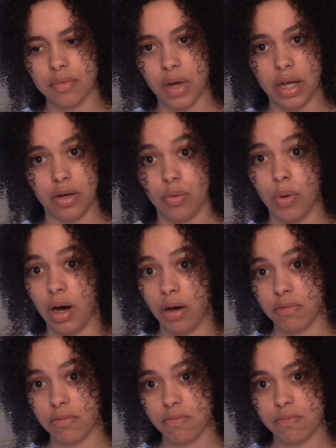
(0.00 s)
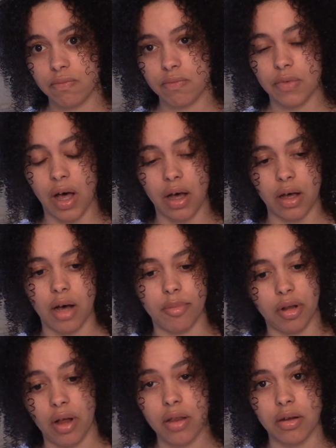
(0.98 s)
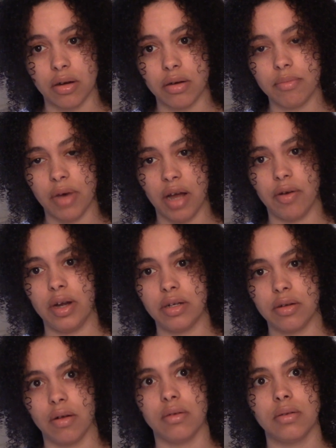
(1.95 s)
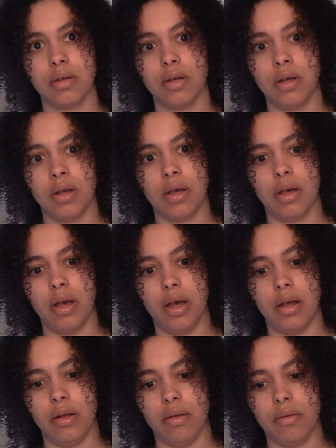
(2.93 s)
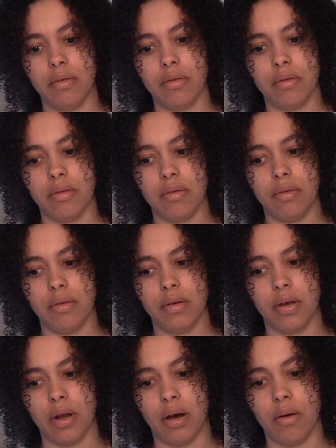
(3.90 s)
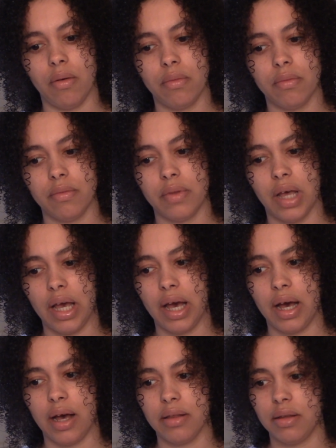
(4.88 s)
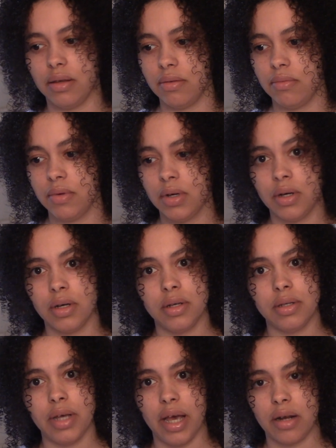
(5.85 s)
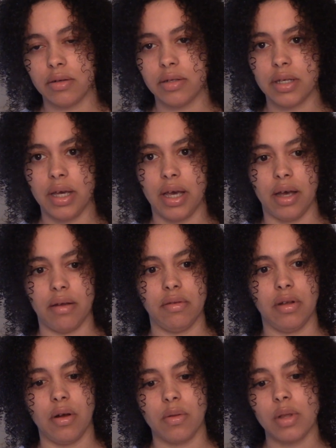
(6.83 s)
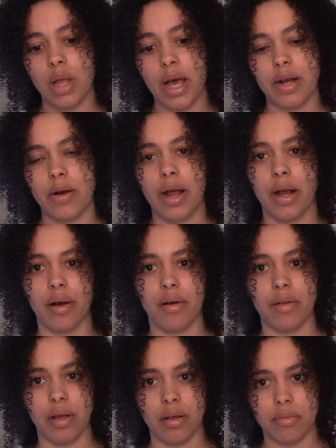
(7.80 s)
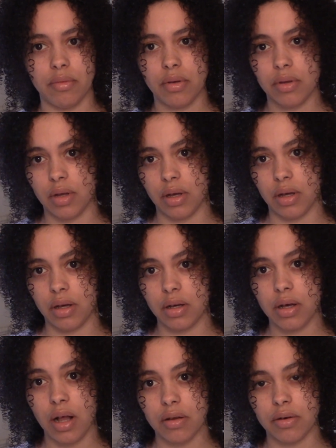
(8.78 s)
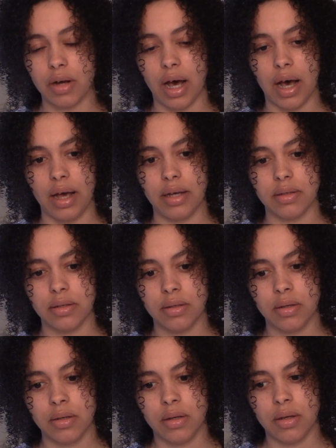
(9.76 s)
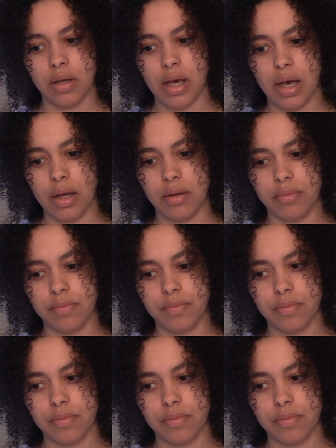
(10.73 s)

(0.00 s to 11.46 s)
knew a couple other biracials, and they had the tanner skin, the lighter hair, the colored eyes, and